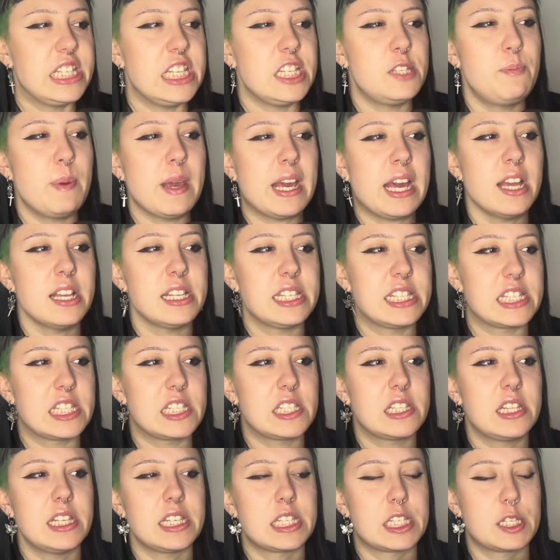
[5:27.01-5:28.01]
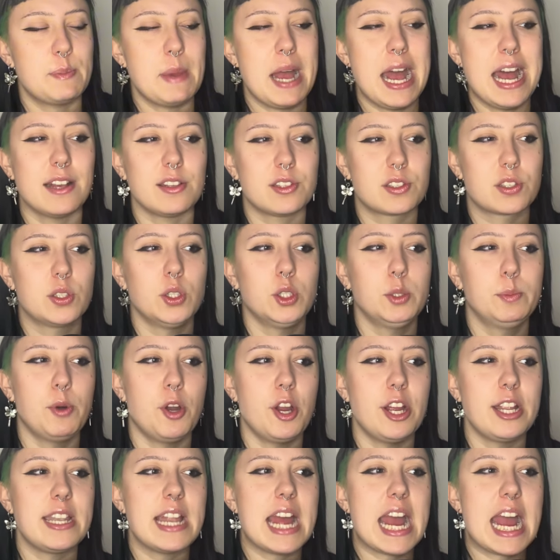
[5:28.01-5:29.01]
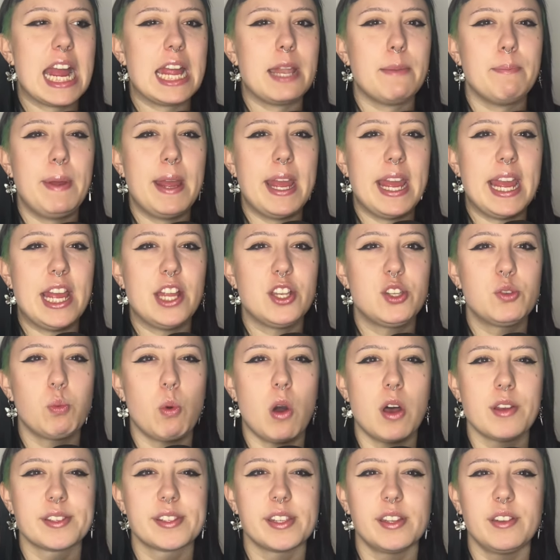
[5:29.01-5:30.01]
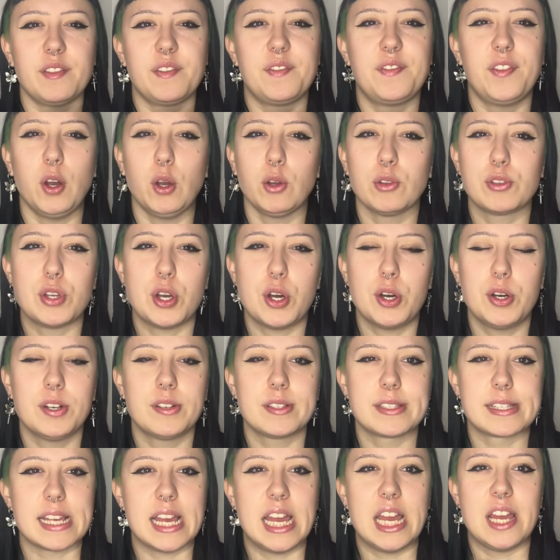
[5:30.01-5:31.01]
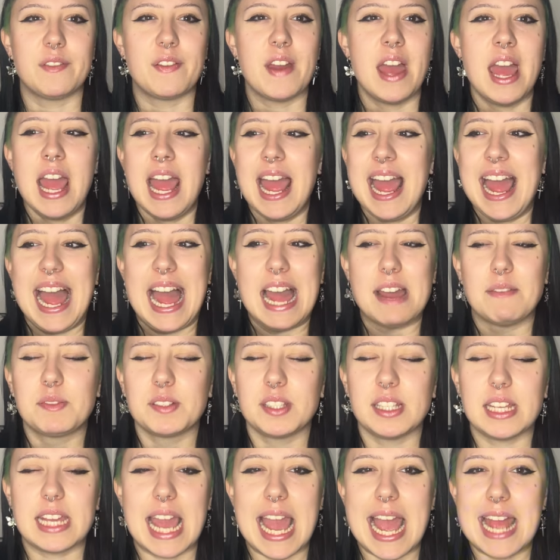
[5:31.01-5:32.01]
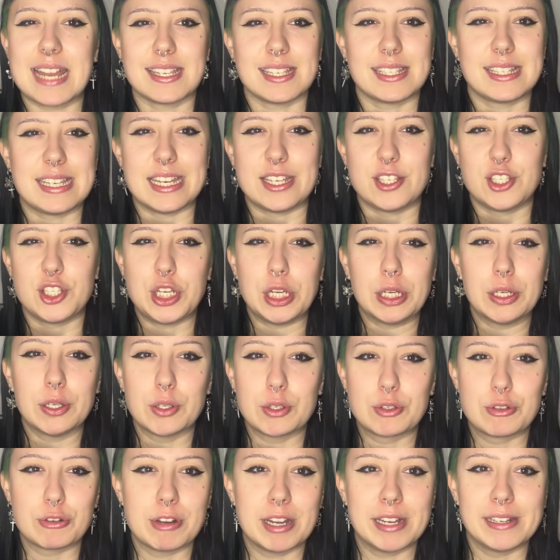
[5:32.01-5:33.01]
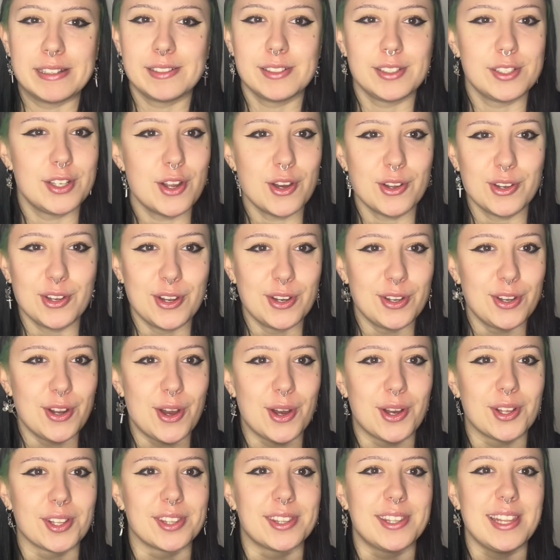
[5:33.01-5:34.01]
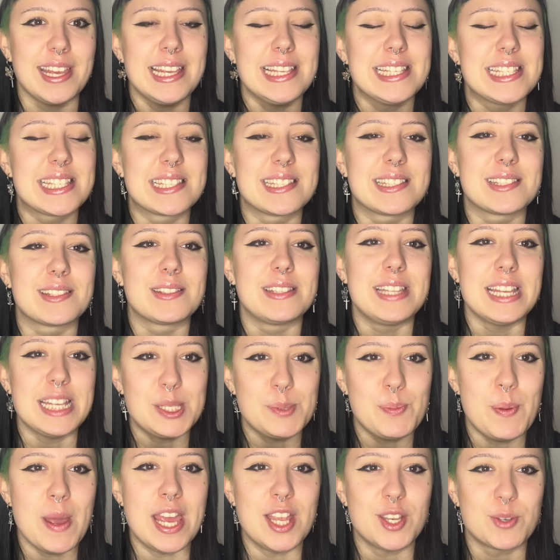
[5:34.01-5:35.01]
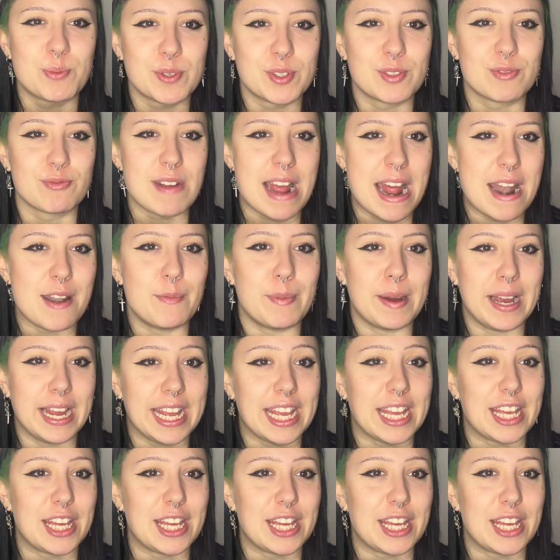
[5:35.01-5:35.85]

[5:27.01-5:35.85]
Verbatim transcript: is because the Smart Schoolboy 9 page wasn't photos of heavily edited children. No, no, no. This this page was ran by a